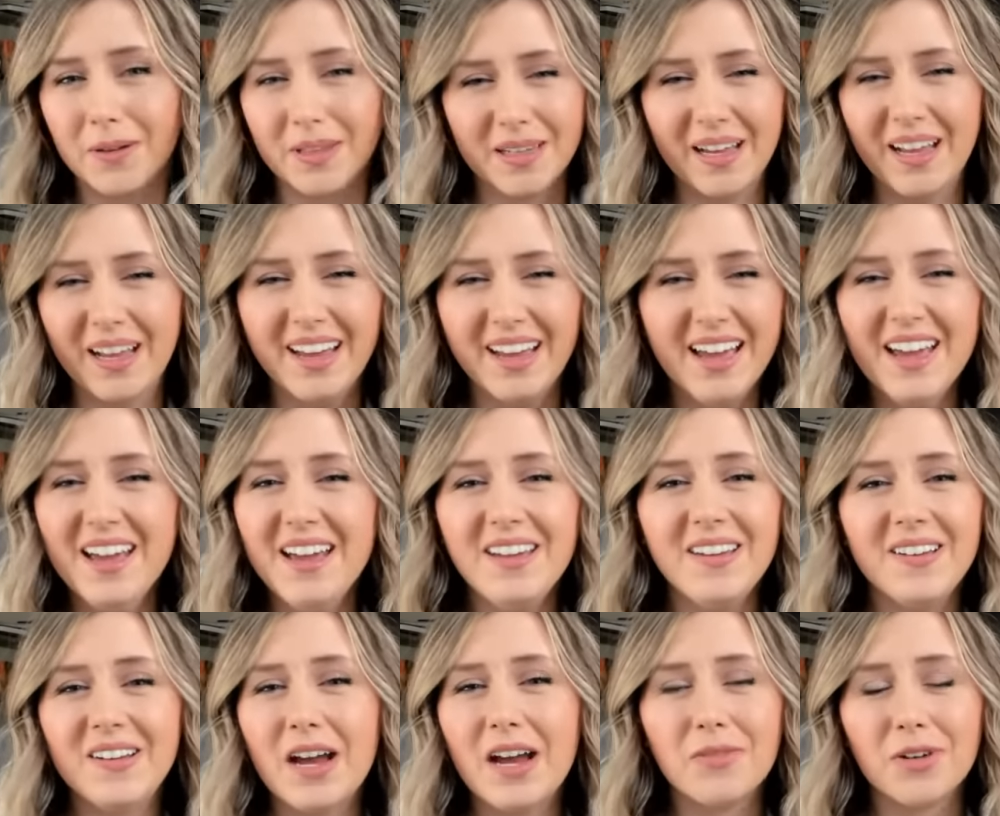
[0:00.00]
you,
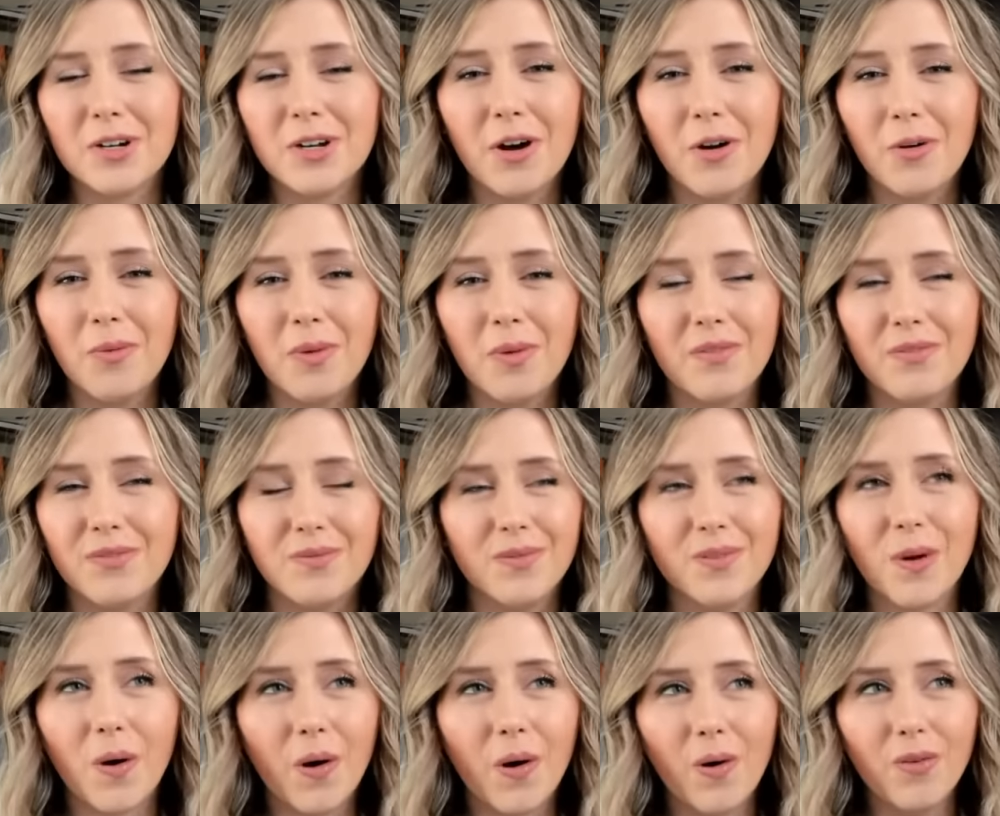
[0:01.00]
you never know with
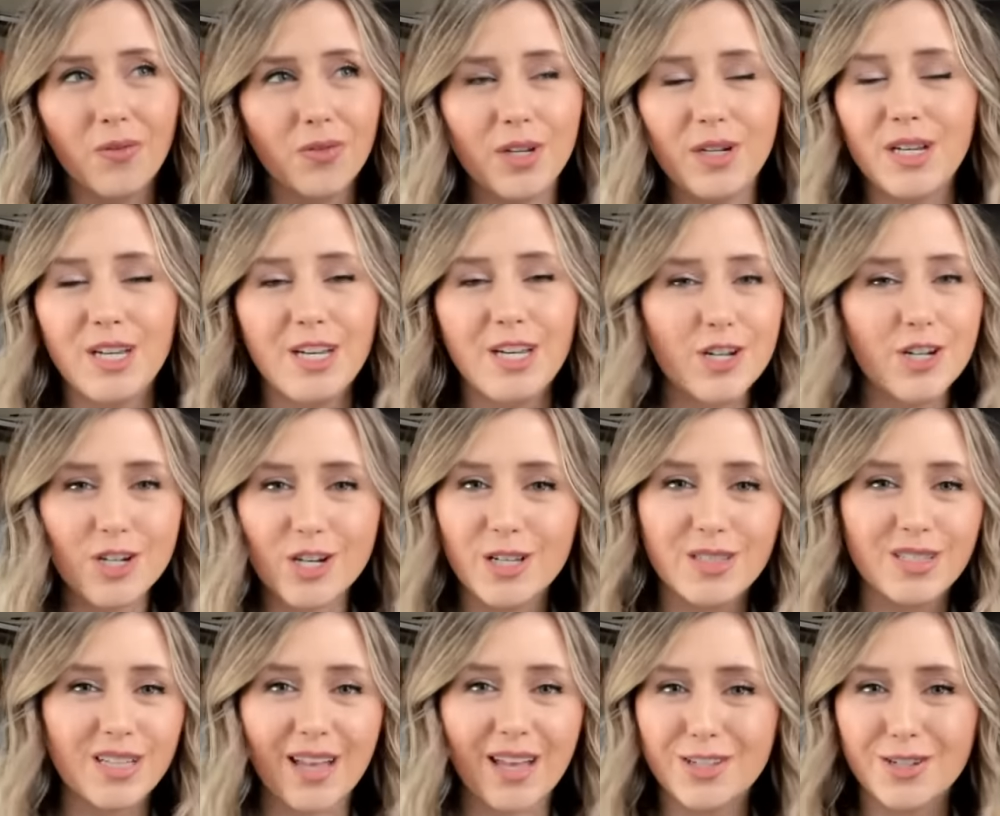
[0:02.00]
all the
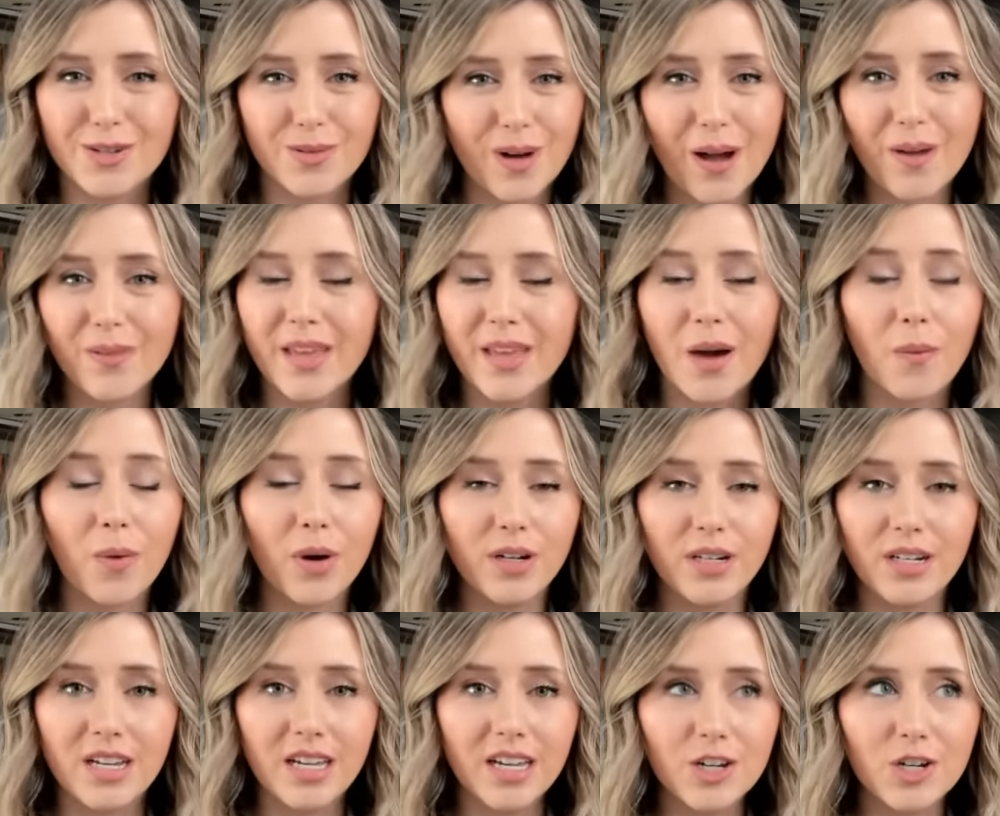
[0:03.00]
niches that surround that
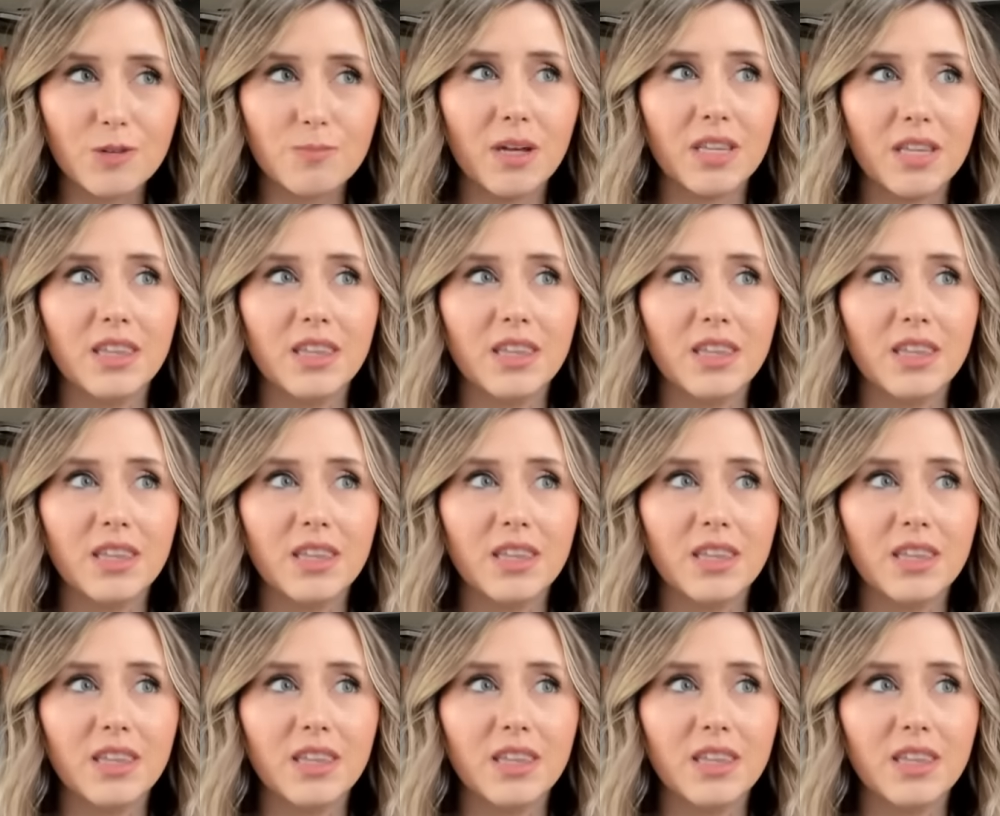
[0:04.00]
one niche.